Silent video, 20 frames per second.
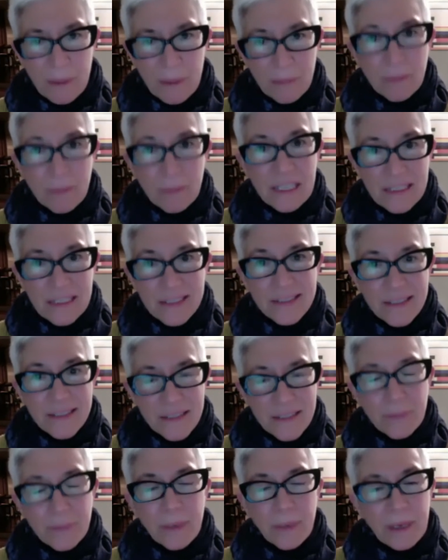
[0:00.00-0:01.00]
piece is
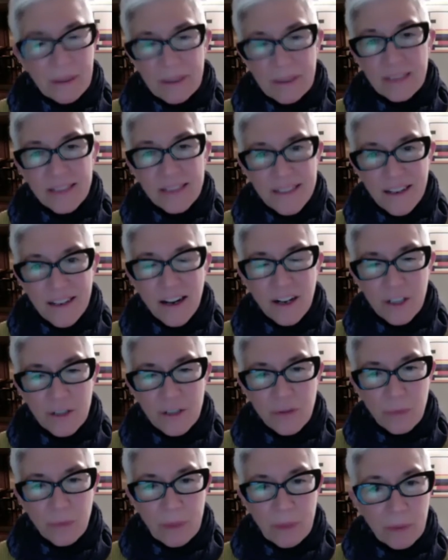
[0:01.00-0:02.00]
the part that's the hardest
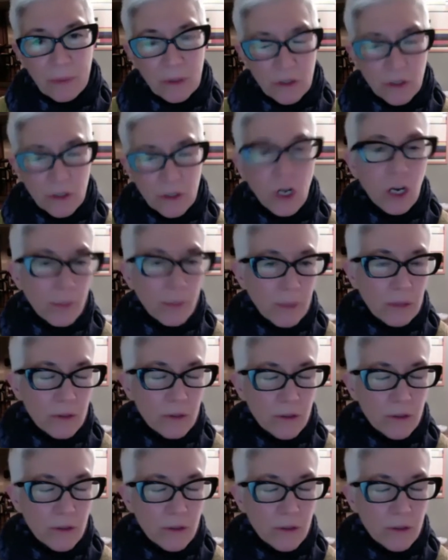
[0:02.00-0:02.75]
for people to talk about.